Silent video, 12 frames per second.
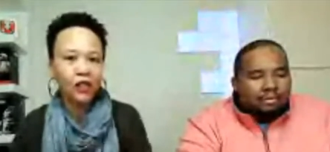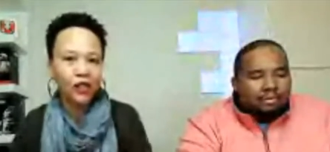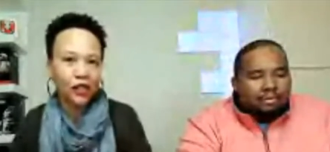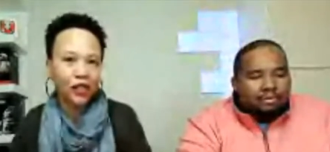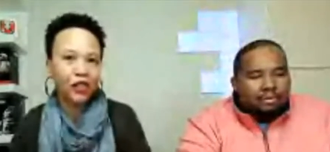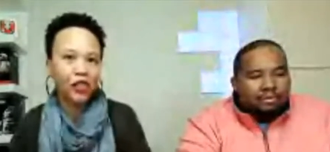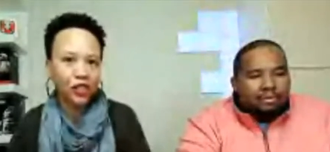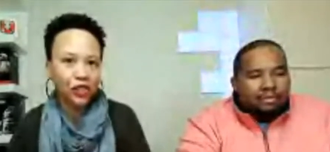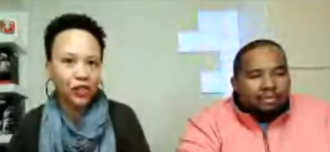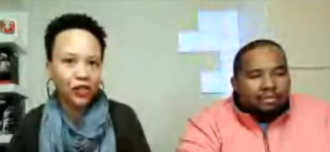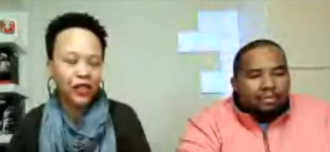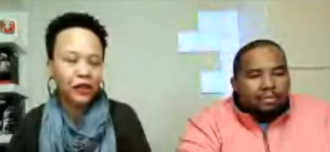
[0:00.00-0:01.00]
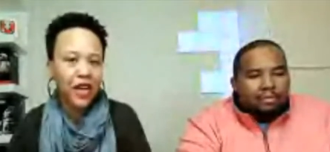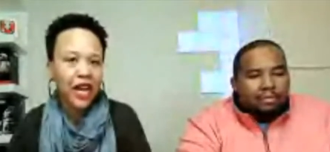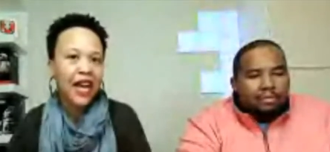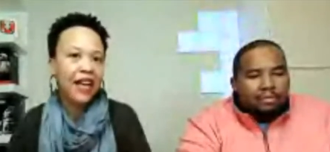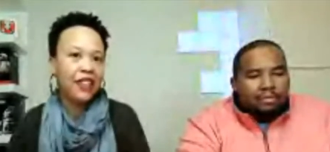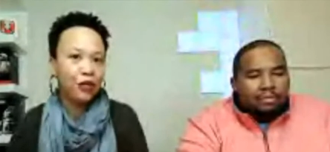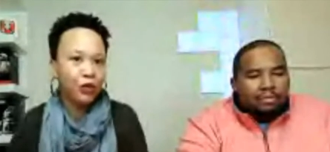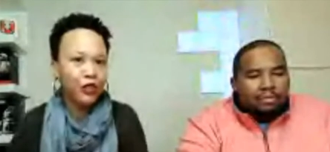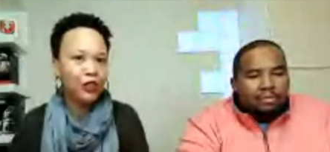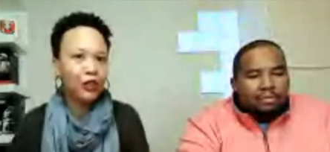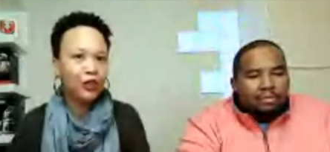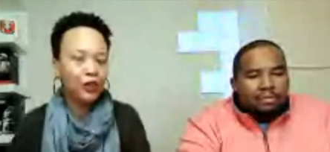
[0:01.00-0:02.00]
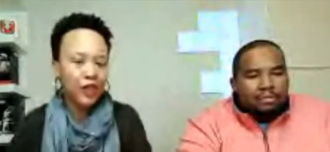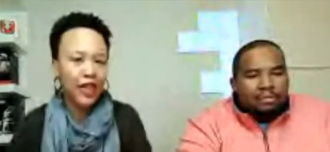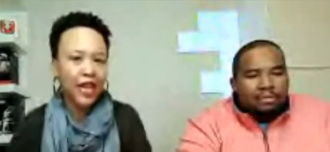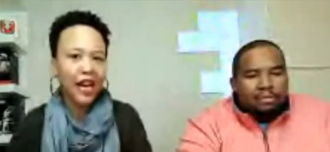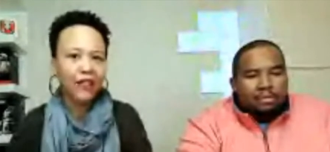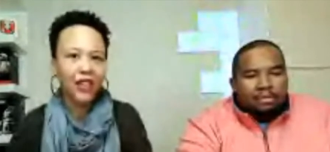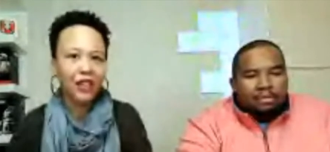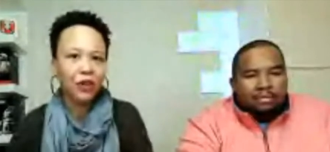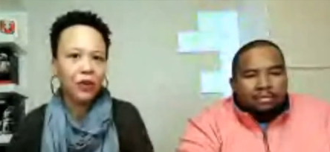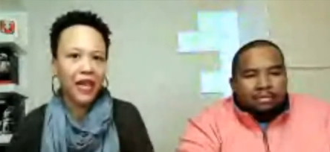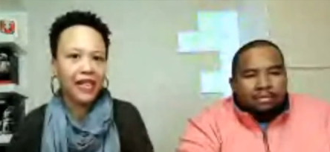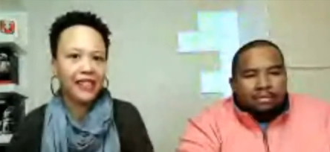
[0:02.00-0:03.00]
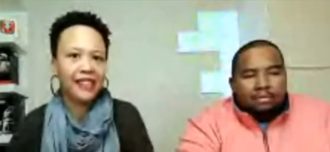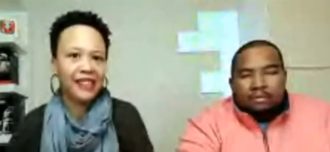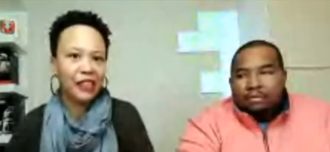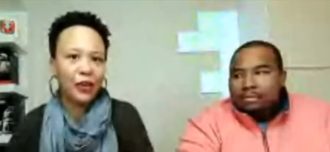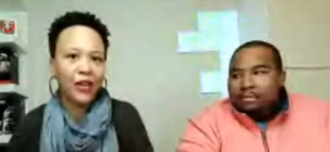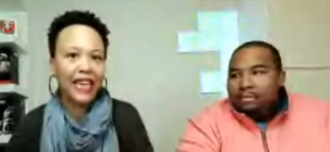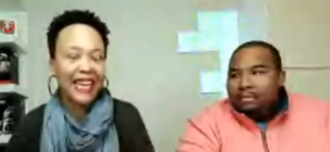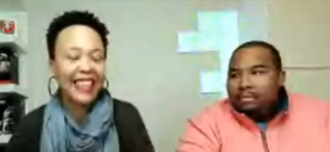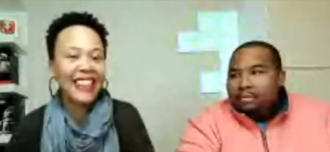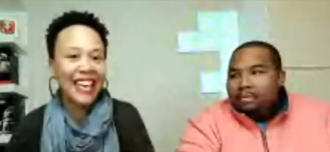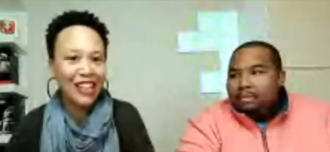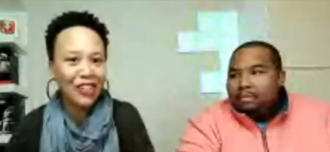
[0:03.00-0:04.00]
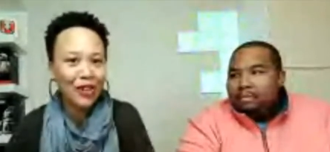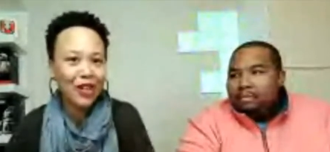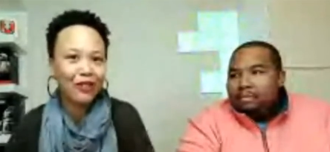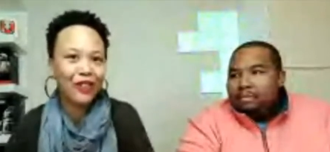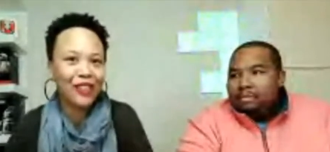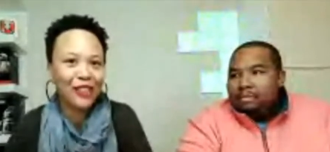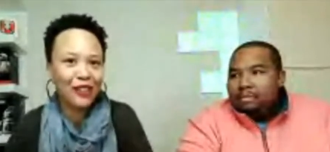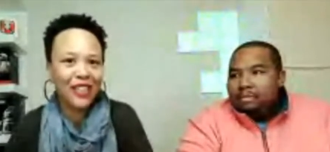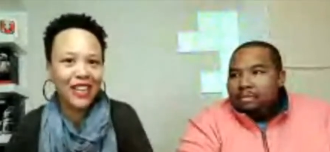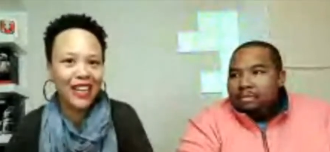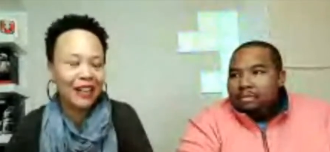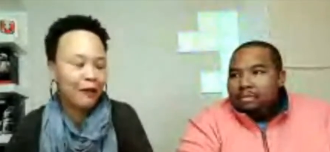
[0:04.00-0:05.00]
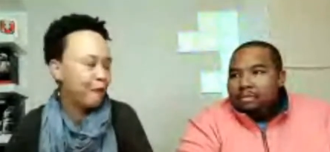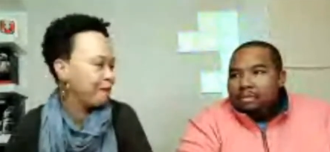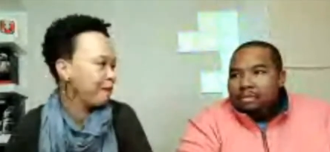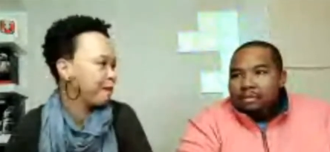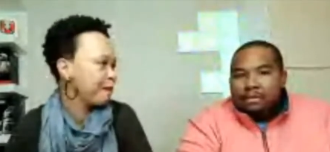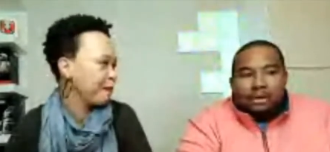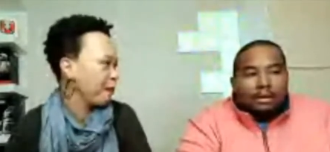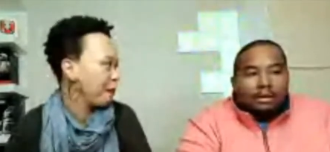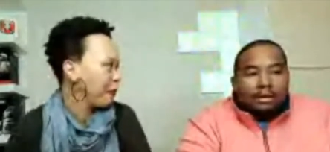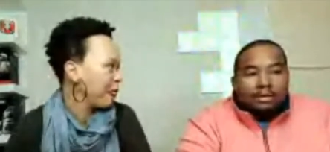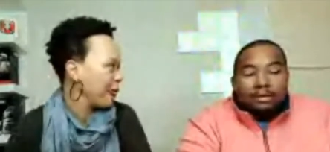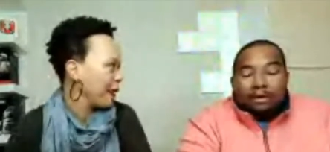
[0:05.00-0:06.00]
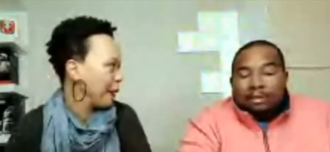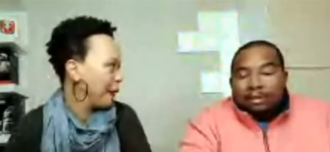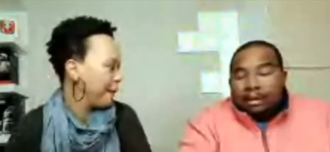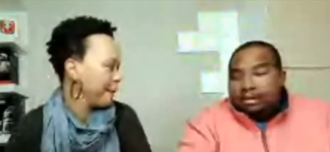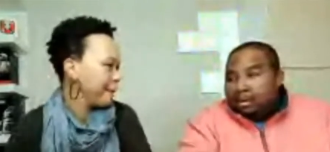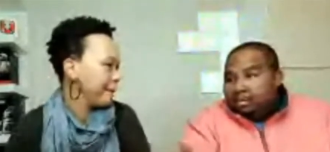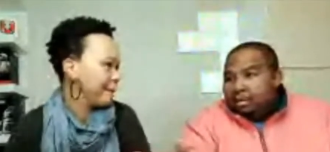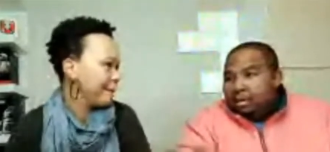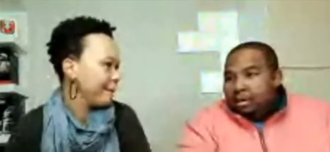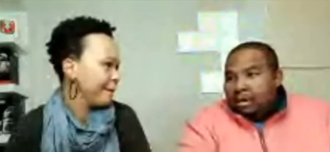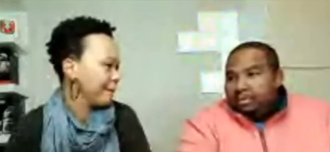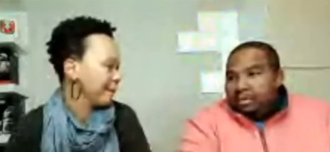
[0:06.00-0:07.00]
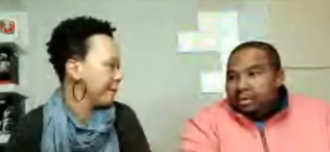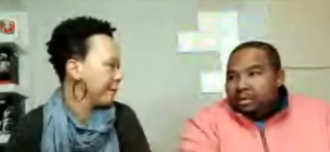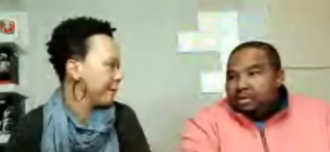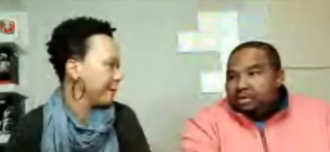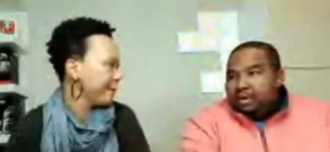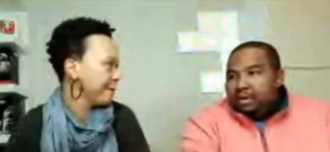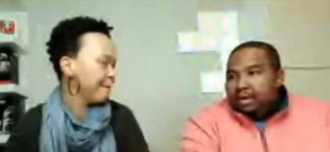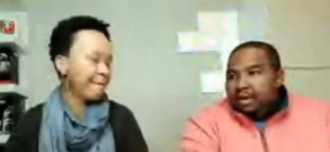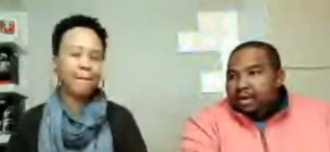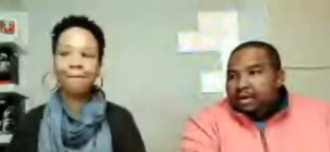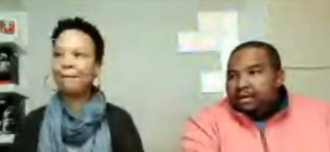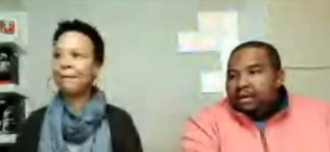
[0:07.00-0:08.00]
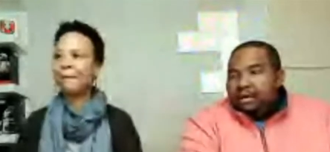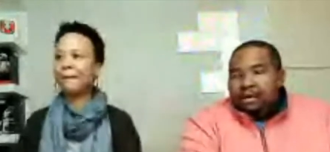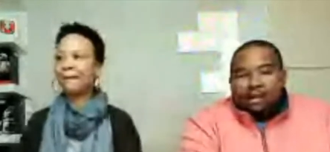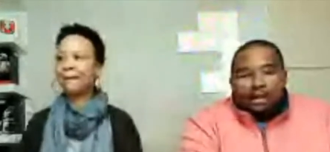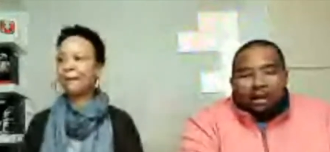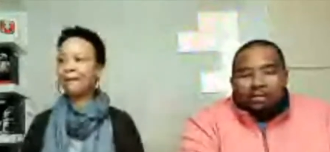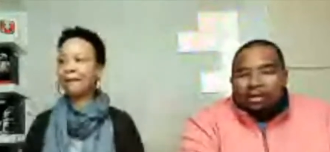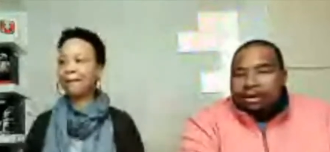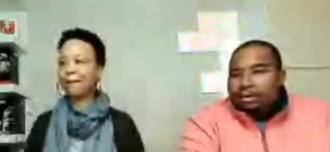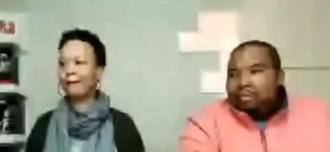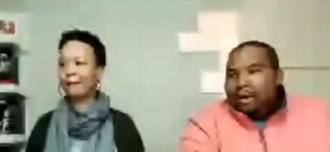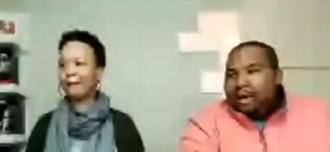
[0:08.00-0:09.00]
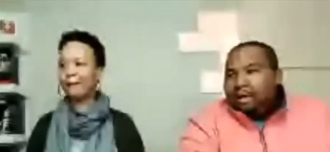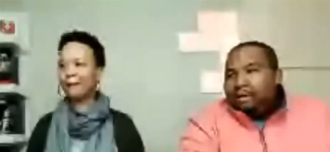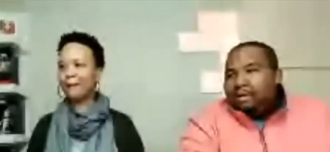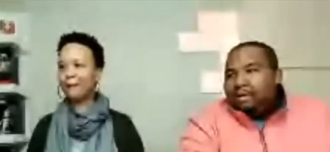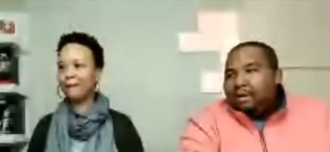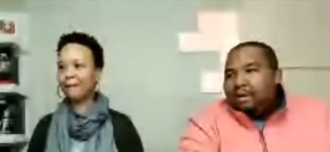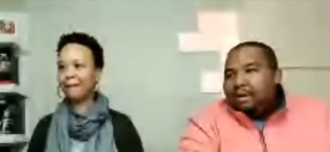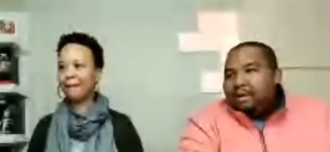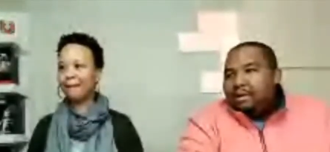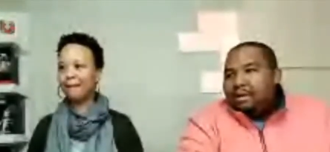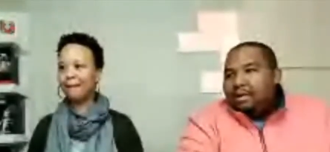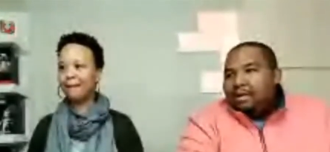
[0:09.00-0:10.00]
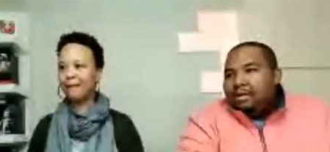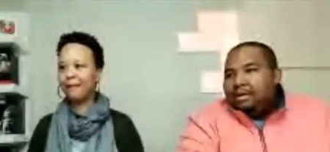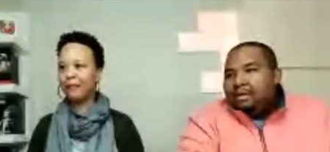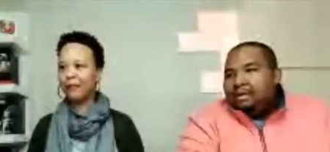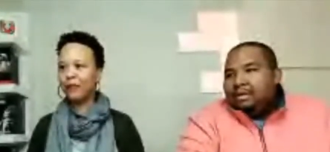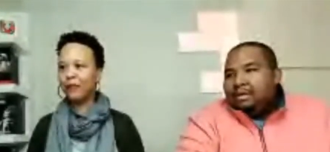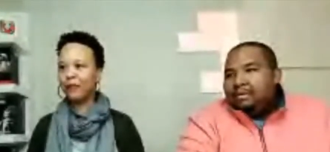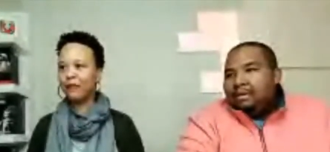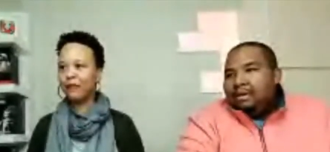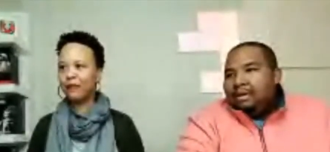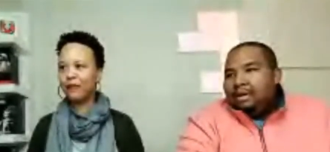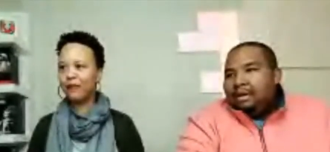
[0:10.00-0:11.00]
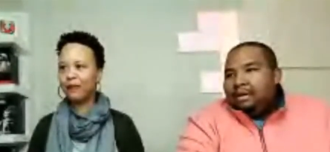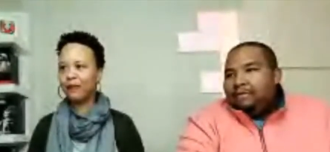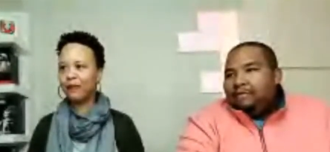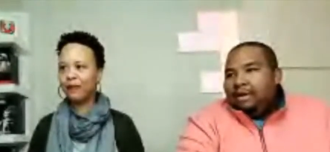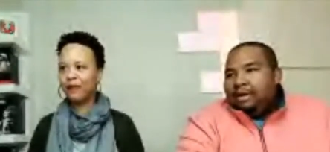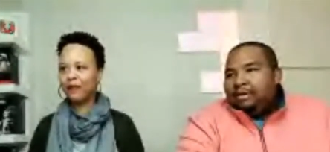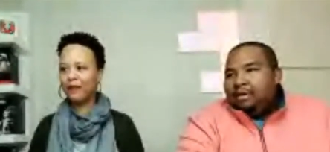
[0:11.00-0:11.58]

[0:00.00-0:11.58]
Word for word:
Speaker 1: or your children, and then we'll do the live giveaways. So again, thank you all for tuning in.
Speaker 2: So I'm, I'm going to pull her up on the screen now, and then I'll read her bio, okay? So uh, I'll invite her